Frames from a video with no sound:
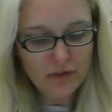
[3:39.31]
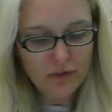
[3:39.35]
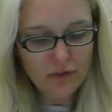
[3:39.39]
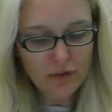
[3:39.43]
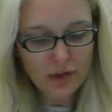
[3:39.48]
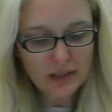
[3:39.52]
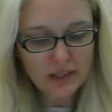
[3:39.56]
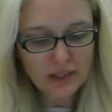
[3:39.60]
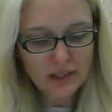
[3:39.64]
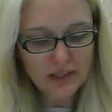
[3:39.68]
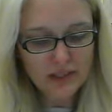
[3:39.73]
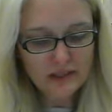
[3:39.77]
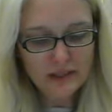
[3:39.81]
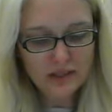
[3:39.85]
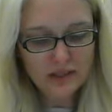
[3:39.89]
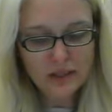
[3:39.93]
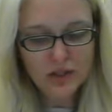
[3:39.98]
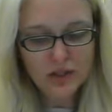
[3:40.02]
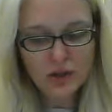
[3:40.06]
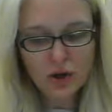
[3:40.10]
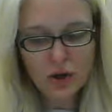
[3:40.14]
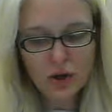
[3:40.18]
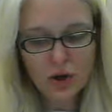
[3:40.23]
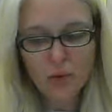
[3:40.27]
4 tons of
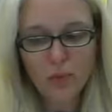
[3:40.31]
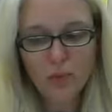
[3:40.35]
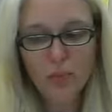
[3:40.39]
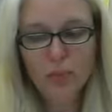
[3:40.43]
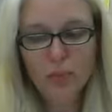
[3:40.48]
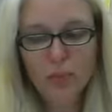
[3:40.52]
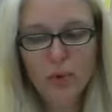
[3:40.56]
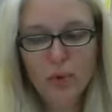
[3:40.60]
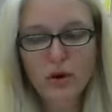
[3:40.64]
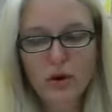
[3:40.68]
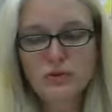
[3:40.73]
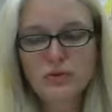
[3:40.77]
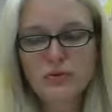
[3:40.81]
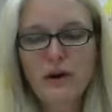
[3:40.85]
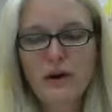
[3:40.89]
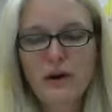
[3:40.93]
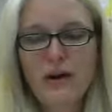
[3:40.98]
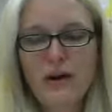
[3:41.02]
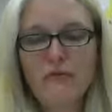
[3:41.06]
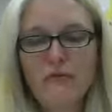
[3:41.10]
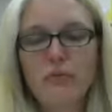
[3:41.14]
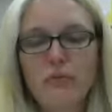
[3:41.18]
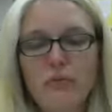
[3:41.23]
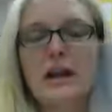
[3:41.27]
snow per
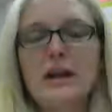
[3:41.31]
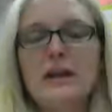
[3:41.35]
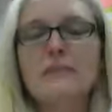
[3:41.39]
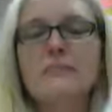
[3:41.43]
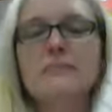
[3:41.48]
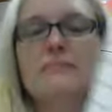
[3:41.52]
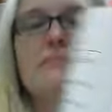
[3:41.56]
driveway.